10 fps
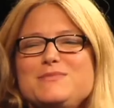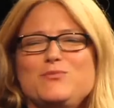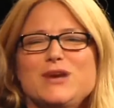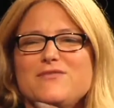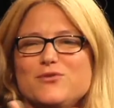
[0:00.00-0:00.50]

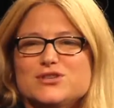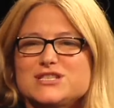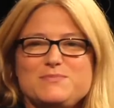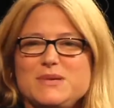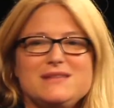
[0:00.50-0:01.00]
whatever,
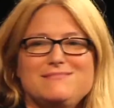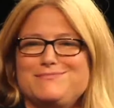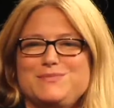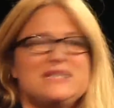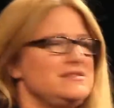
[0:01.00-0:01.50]
just be
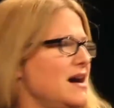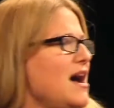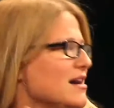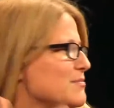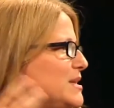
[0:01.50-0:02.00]

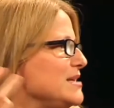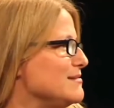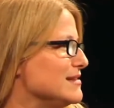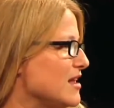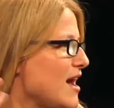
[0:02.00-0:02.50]
dark,
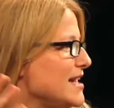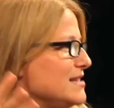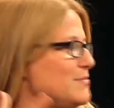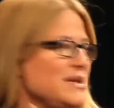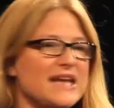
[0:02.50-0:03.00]
be
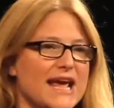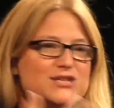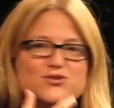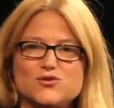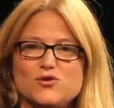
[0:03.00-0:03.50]
light, be an
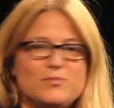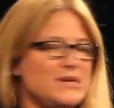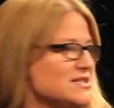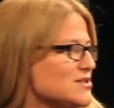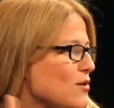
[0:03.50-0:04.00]
astronaut,
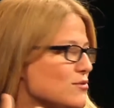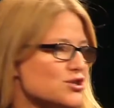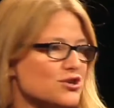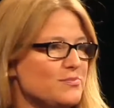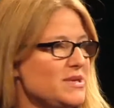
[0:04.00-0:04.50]
be a
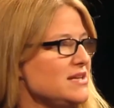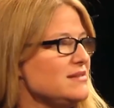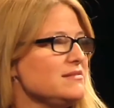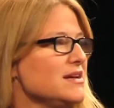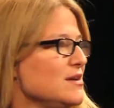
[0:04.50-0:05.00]
soldier,
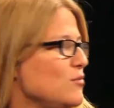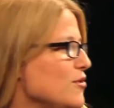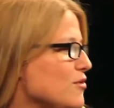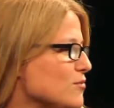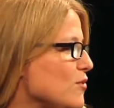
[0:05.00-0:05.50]

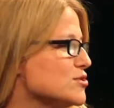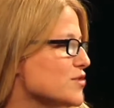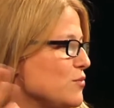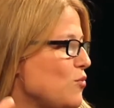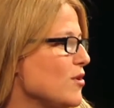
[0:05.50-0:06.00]
work on Wall
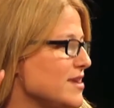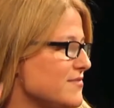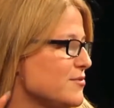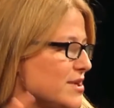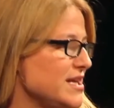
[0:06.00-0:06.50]
Street,
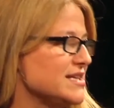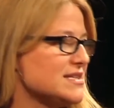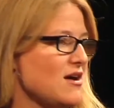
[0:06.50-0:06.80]
whatever it is.